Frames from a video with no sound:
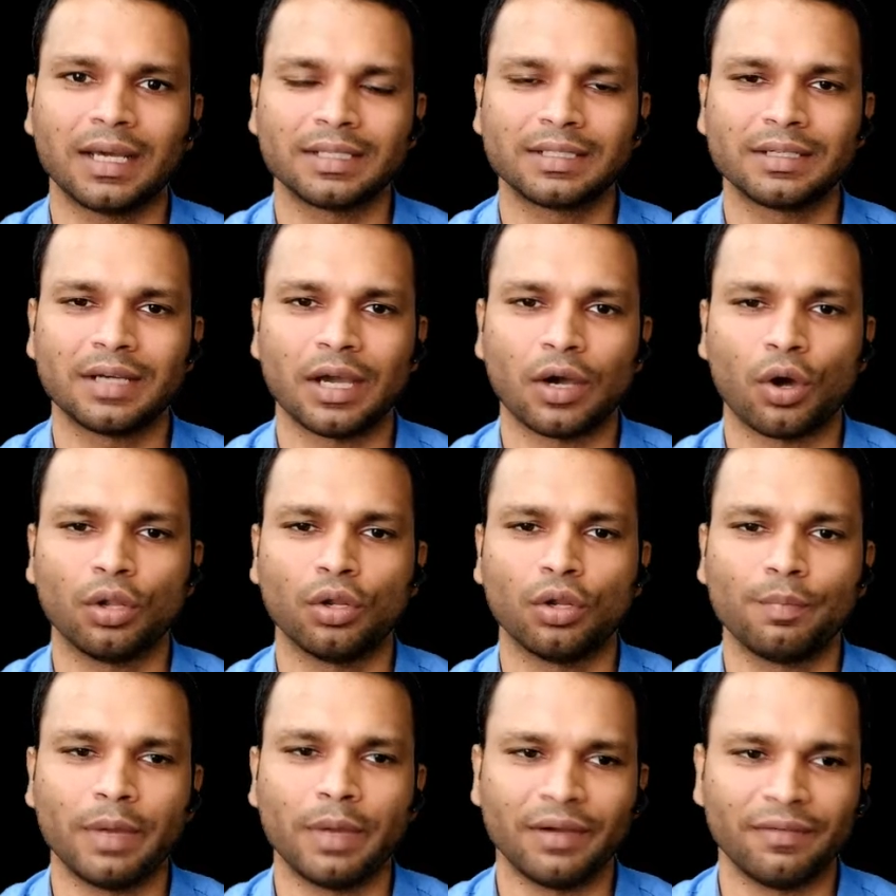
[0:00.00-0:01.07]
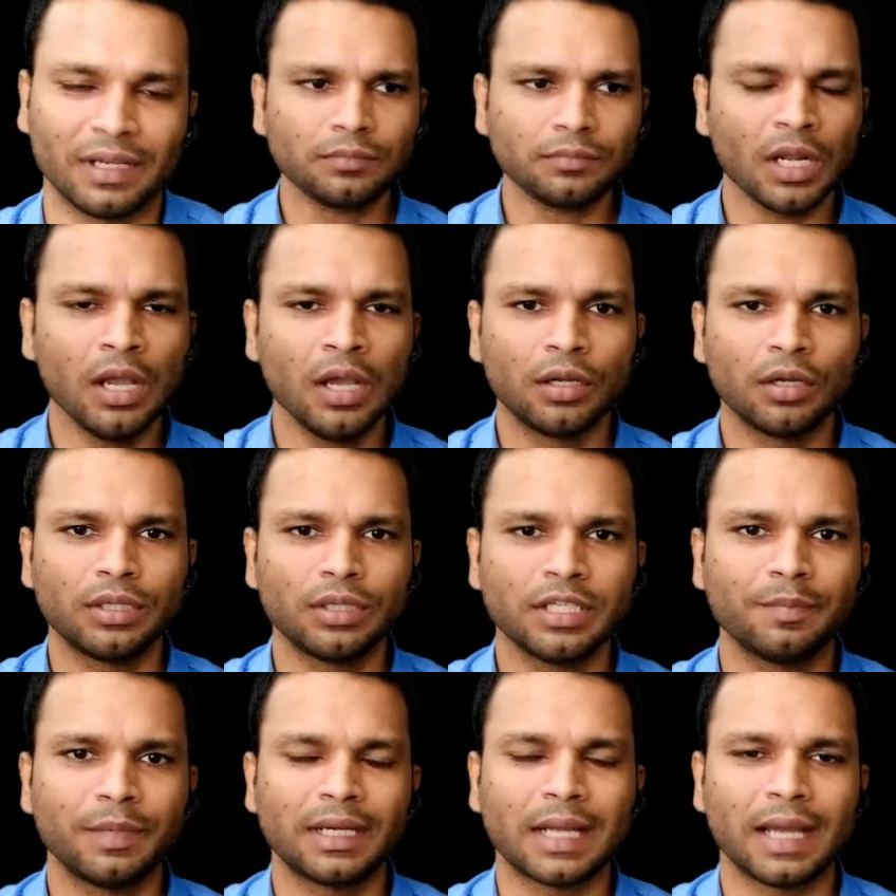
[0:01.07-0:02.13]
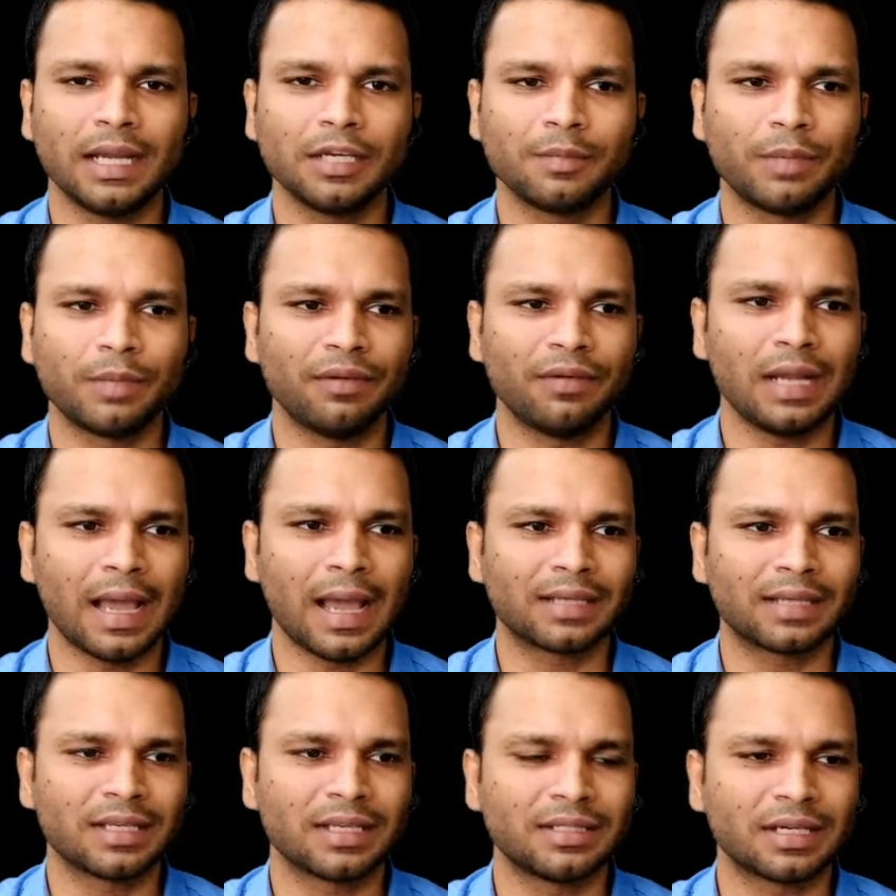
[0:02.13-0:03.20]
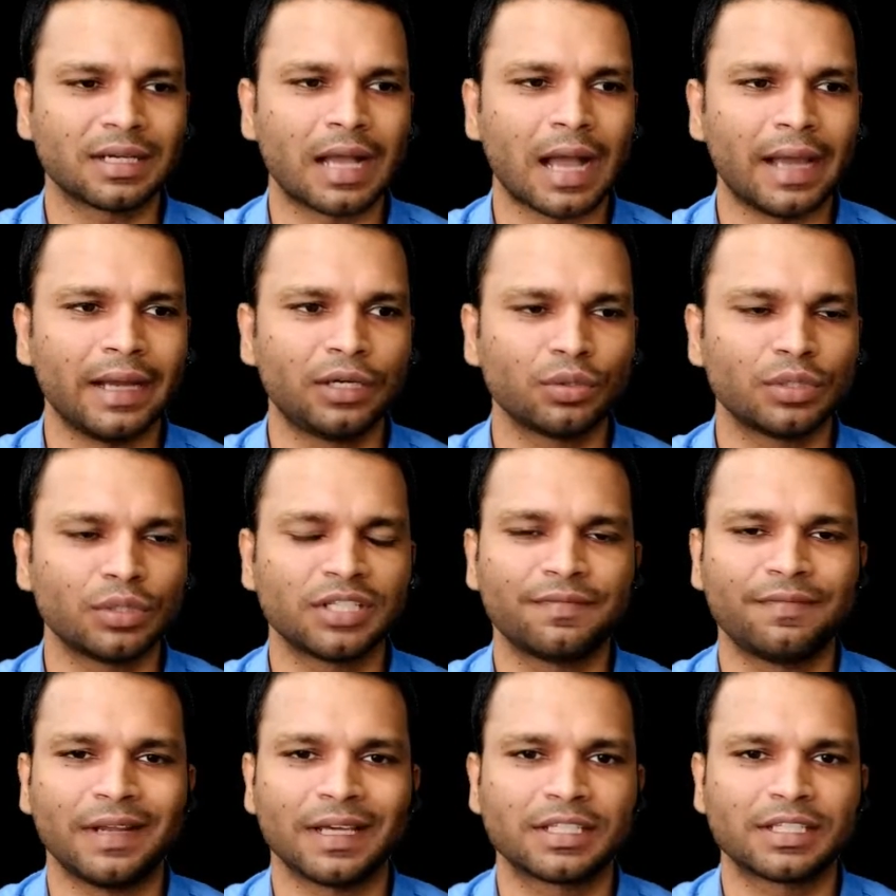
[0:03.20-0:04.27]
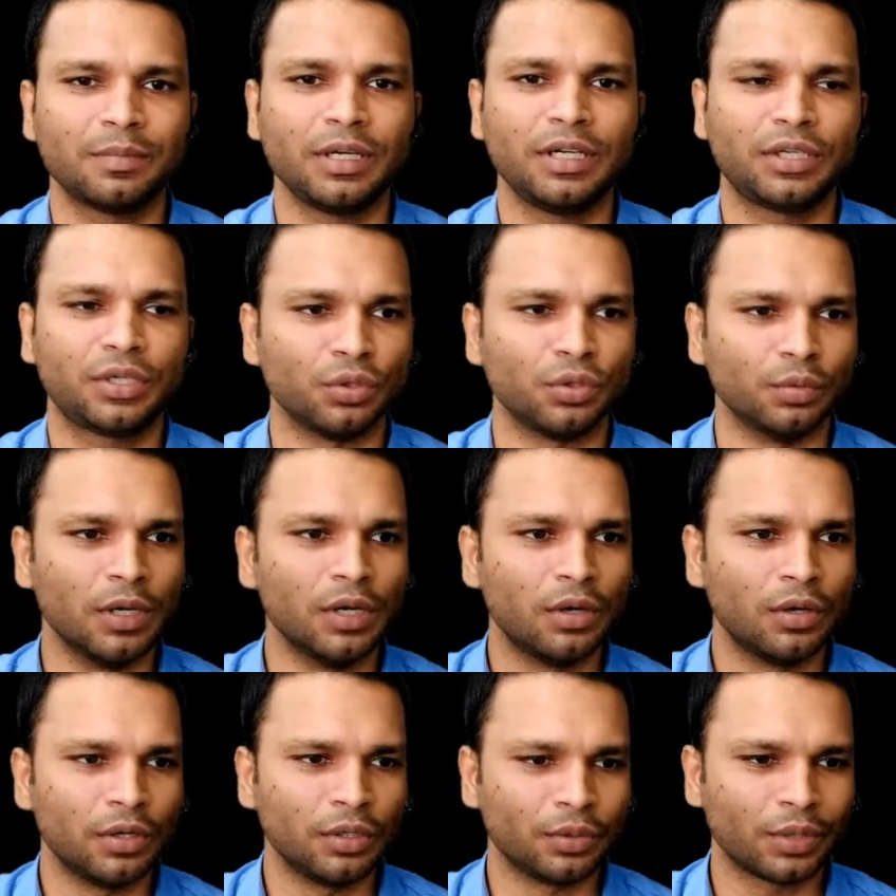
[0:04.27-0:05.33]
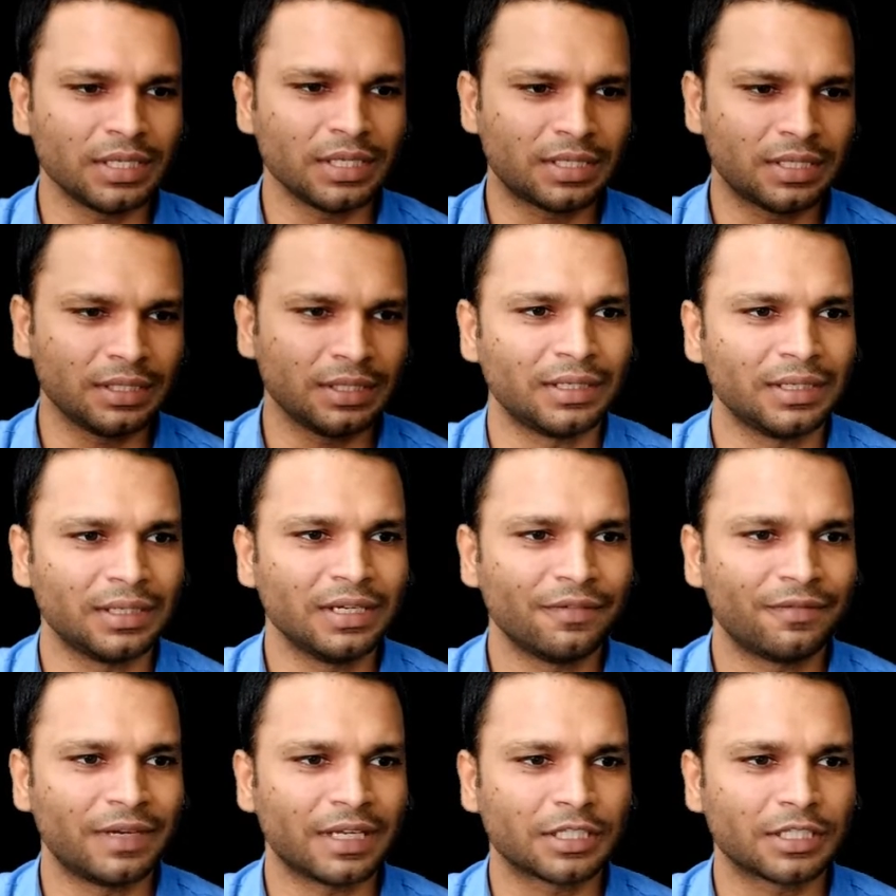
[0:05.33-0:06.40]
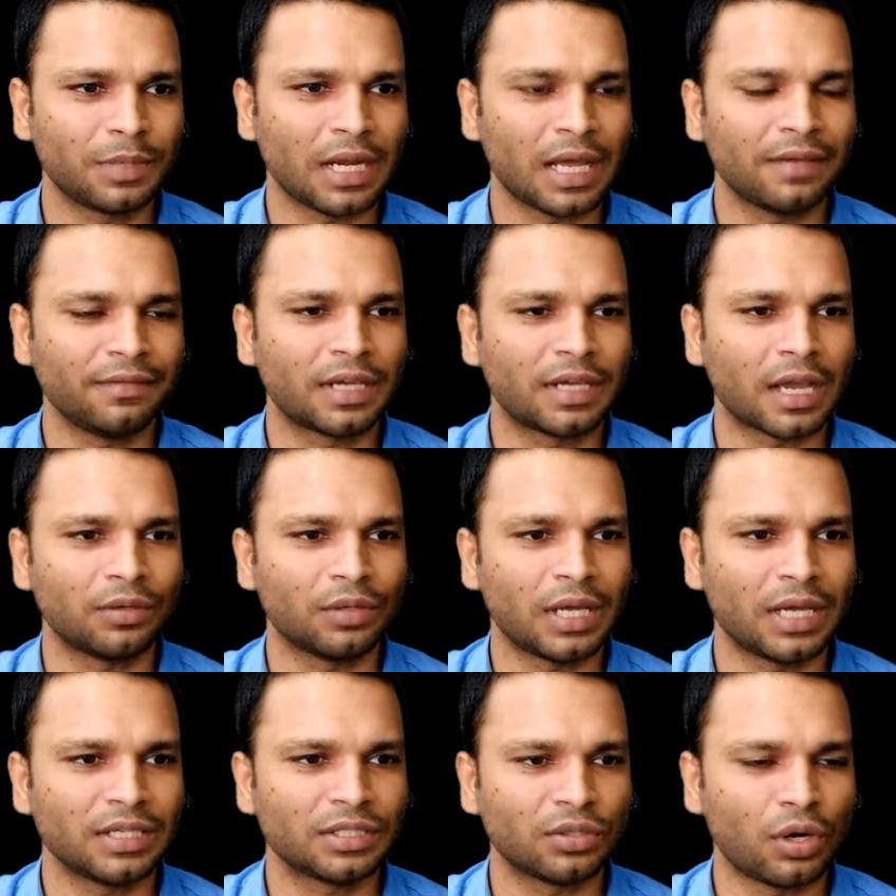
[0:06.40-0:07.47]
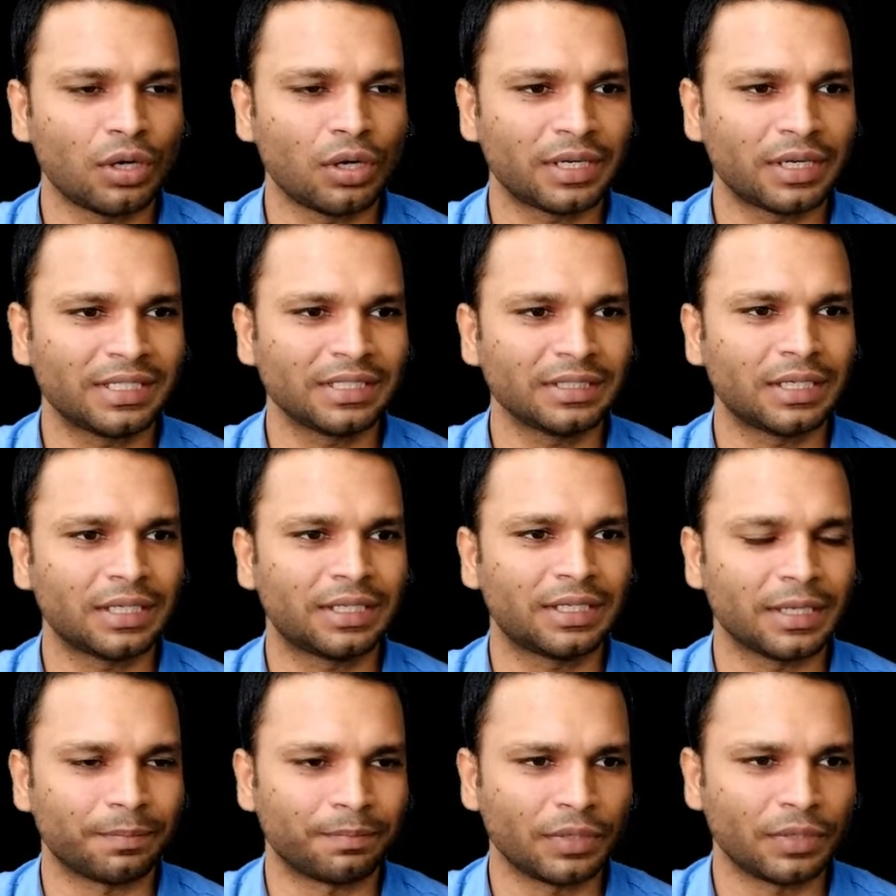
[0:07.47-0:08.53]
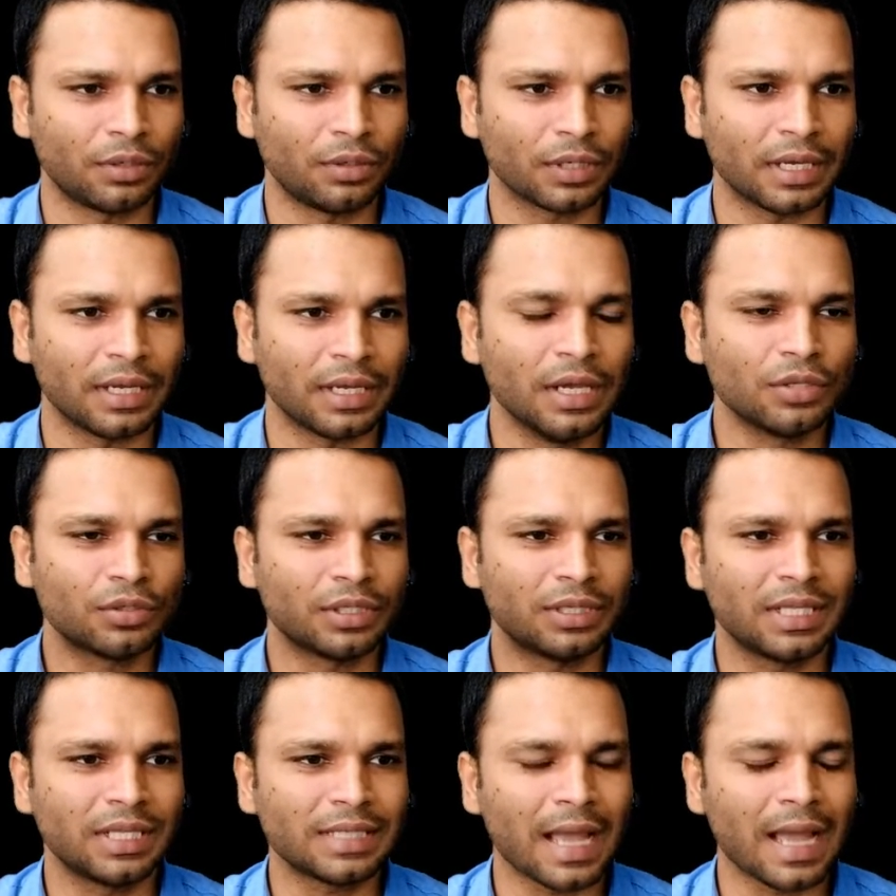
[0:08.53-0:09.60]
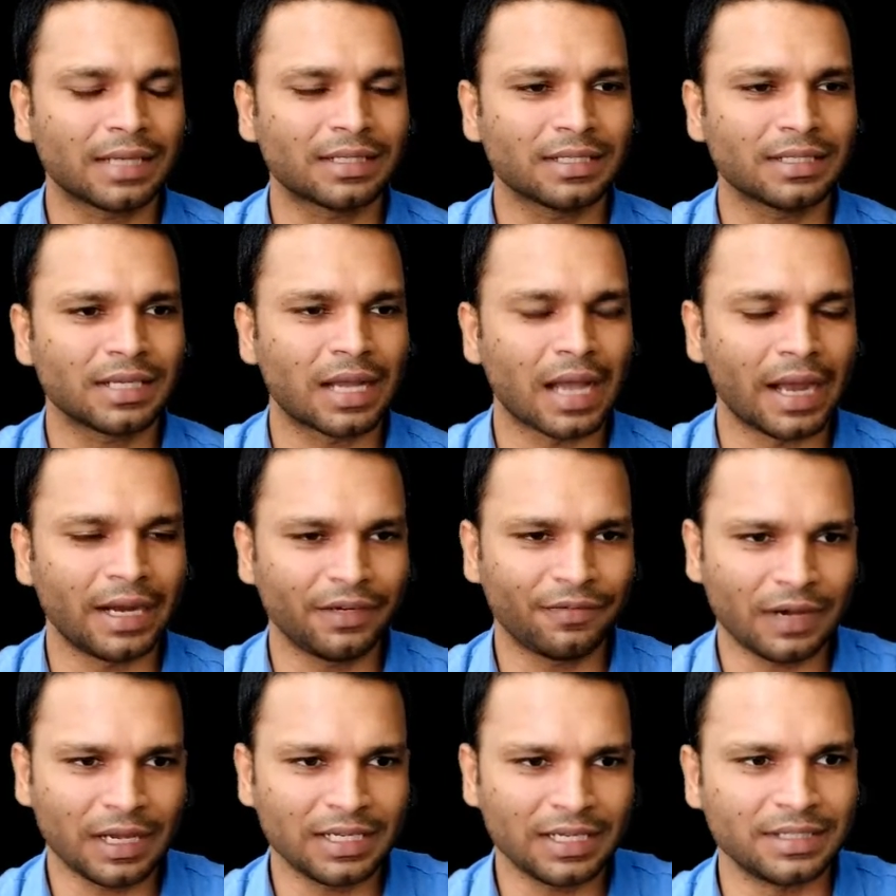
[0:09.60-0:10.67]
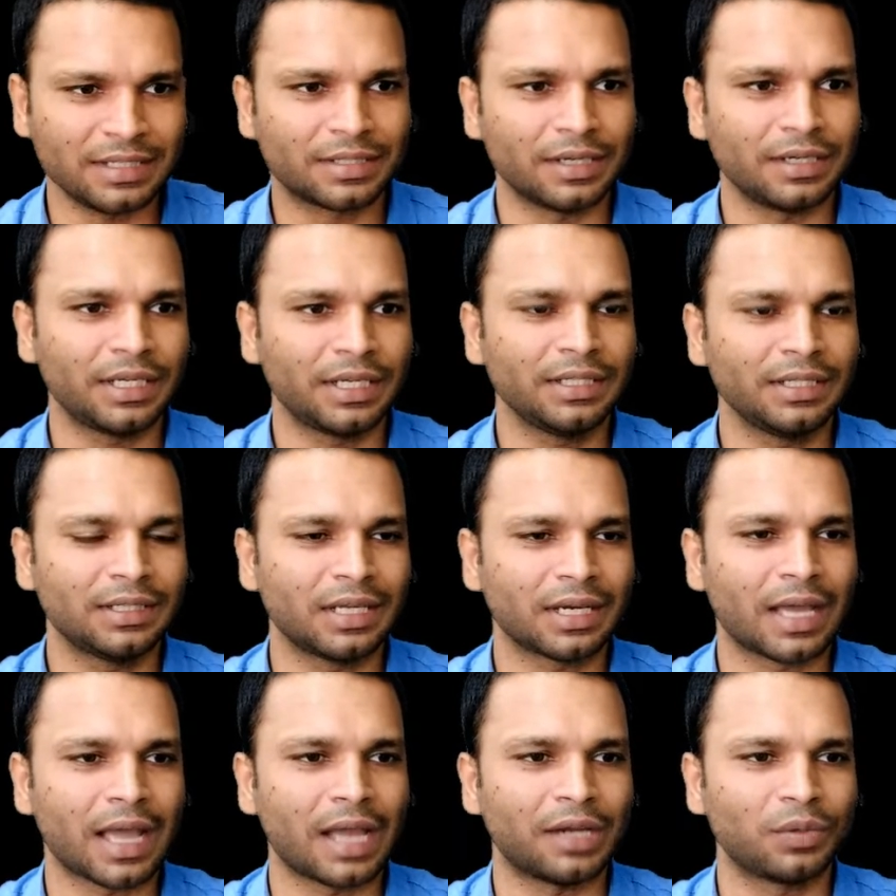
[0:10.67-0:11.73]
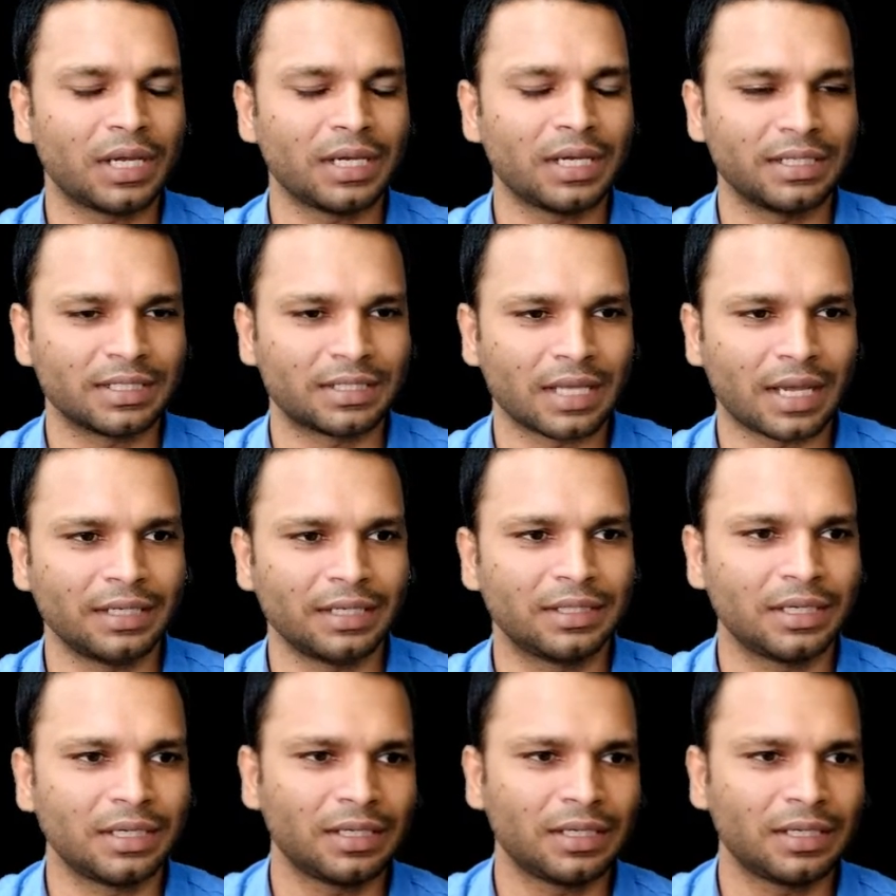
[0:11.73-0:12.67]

hollow bevel. Now this metallic bevel acts as a guide to this flexible tube. You can see flexible IV cannula is not reaching the tip. Okay, so this acts as a guide while inserting the cannula inside the